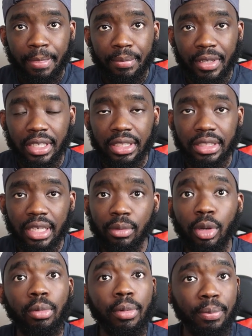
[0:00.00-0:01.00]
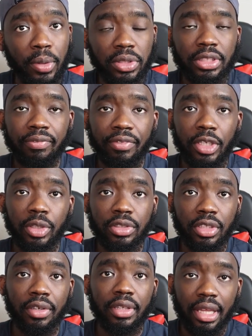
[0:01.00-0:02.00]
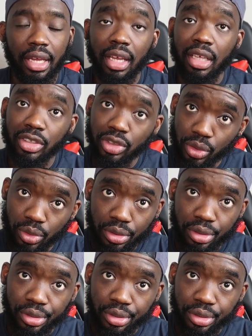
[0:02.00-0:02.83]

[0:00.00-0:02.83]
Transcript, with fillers: because I'm going to be posting videos on there soon.